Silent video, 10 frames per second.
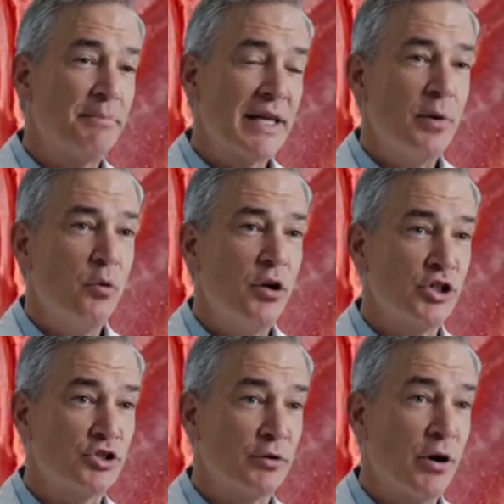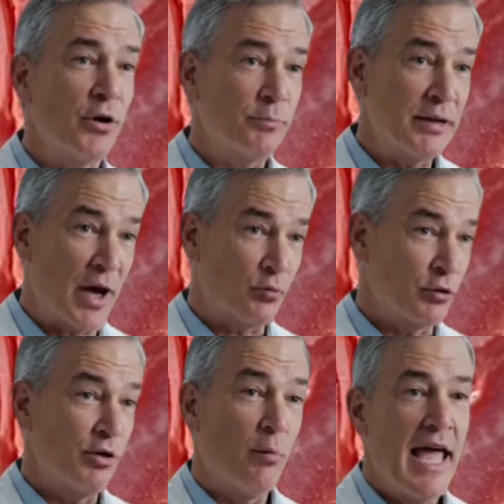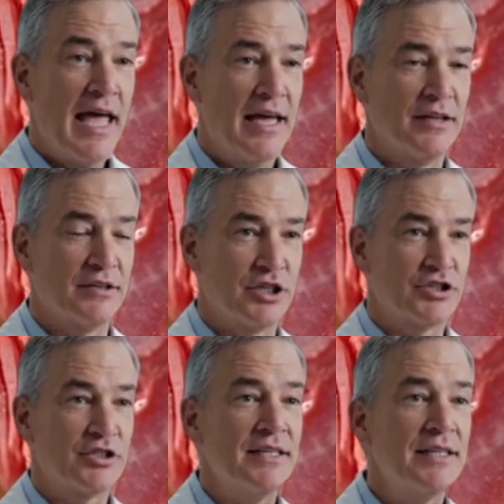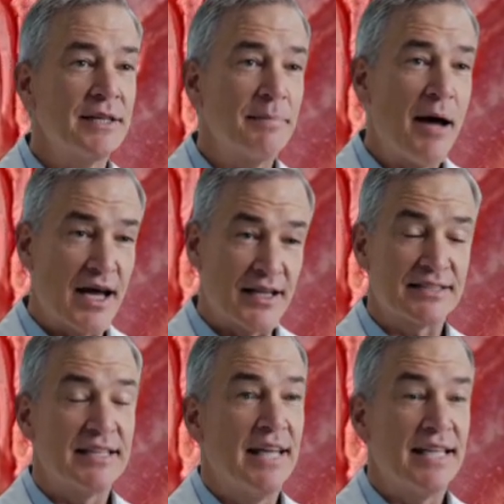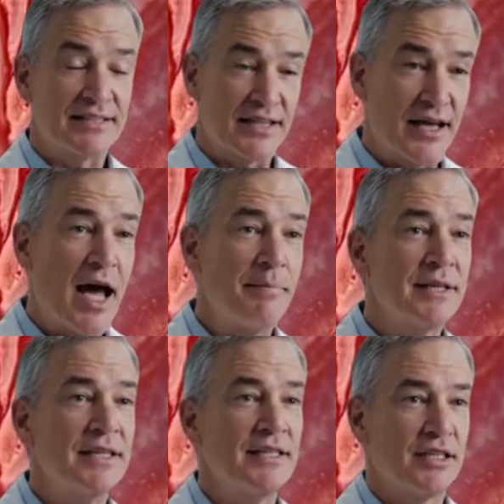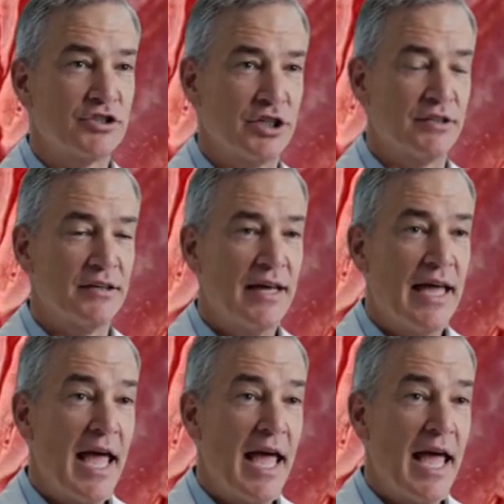about it. Your body is not attacking you, it's defending you. Every symptom,